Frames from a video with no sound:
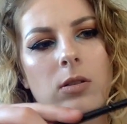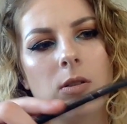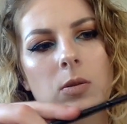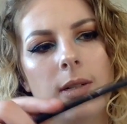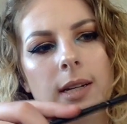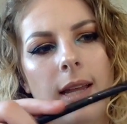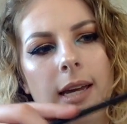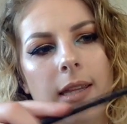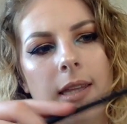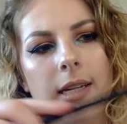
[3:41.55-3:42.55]
doing it
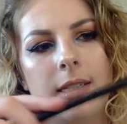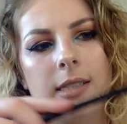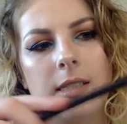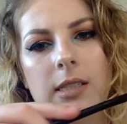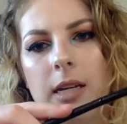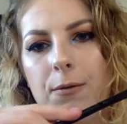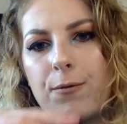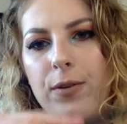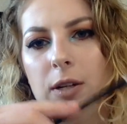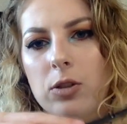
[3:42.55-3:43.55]
like this, it
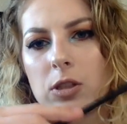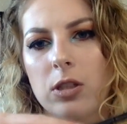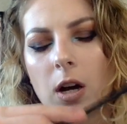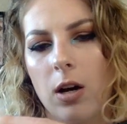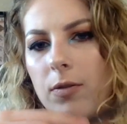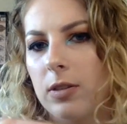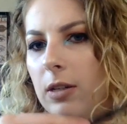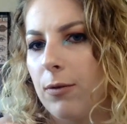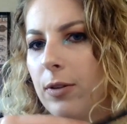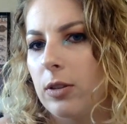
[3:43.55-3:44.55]
feels soft and
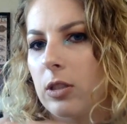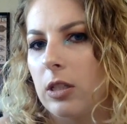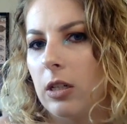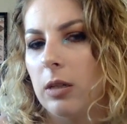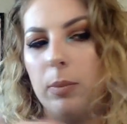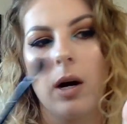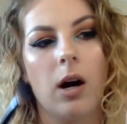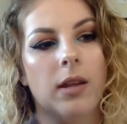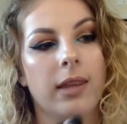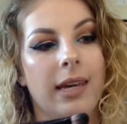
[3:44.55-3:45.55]
it feels good, but
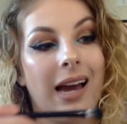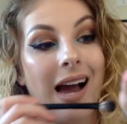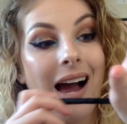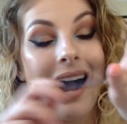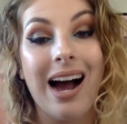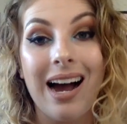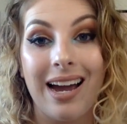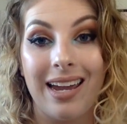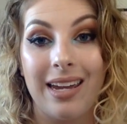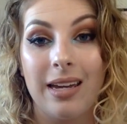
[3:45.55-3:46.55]
on the
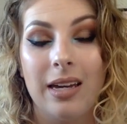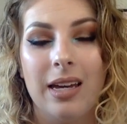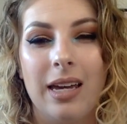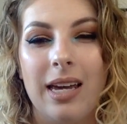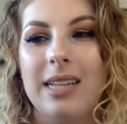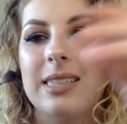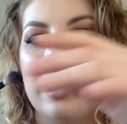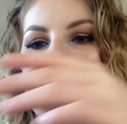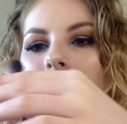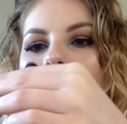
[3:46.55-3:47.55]
eye, it's
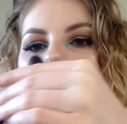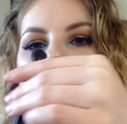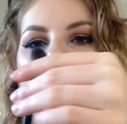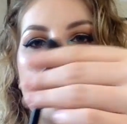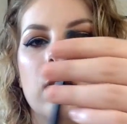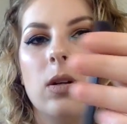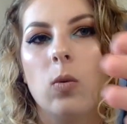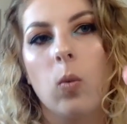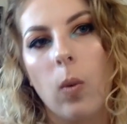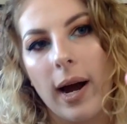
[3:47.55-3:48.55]
like the
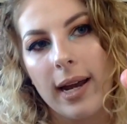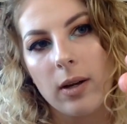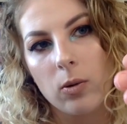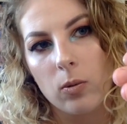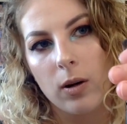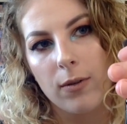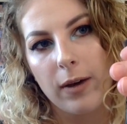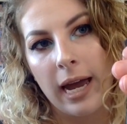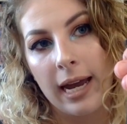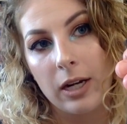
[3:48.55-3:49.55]
little white rough
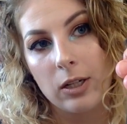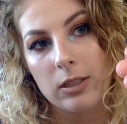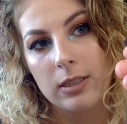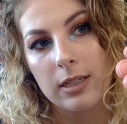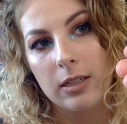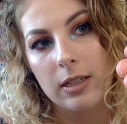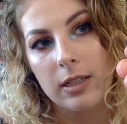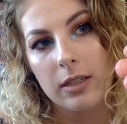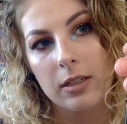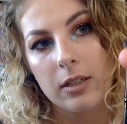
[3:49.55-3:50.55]
hairs down
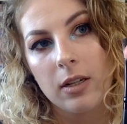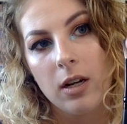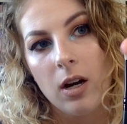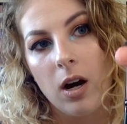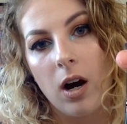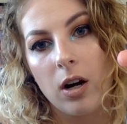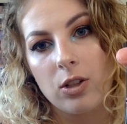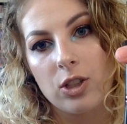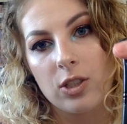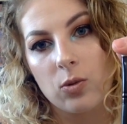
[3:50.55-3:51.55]
here are
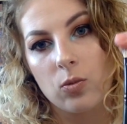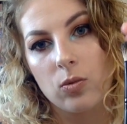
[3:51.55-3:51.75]
just,